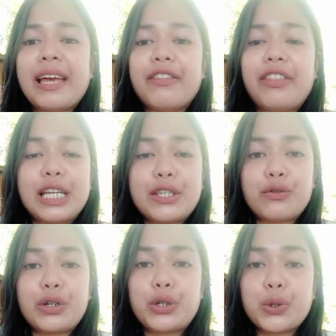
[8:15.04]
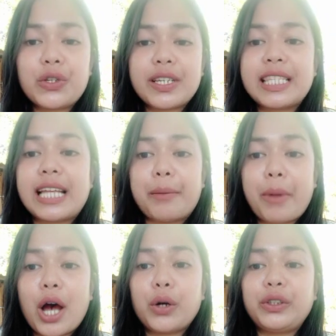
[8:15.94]
This reduces the
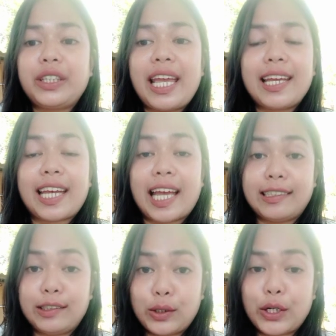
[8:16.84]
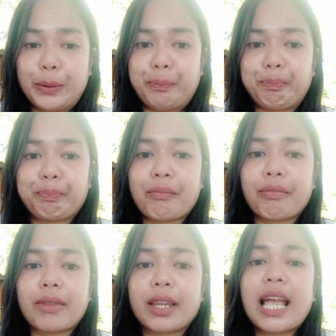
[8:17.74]
amount they can learn.
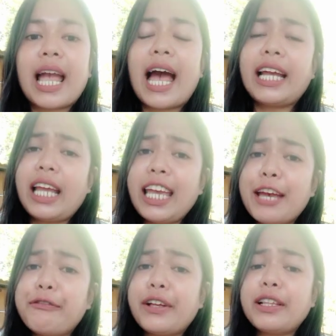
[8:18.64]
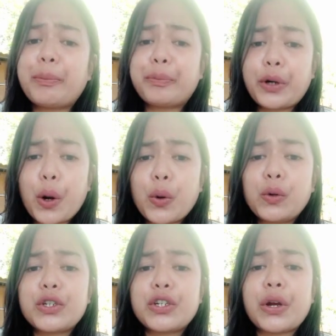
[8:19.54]
An AFL
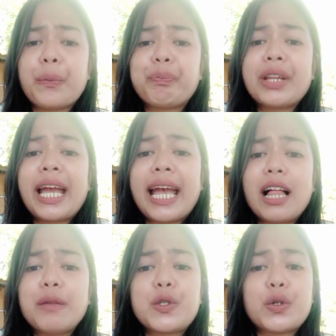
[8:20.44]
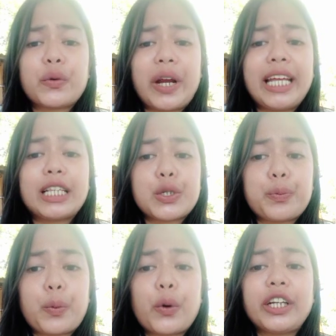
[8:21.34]
approach helps to create a
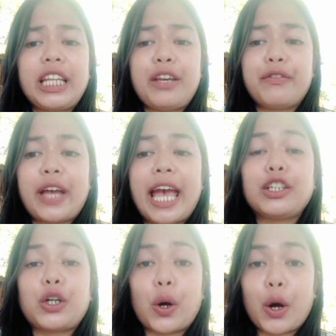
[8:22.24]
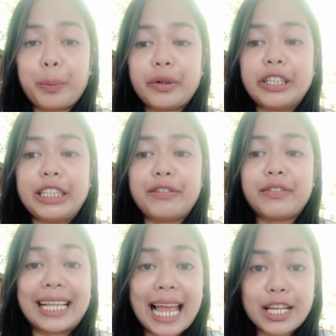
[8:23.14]
supportive and cooperative
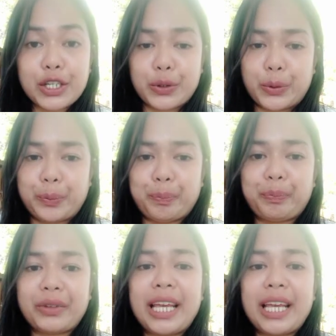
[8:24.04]
classroom.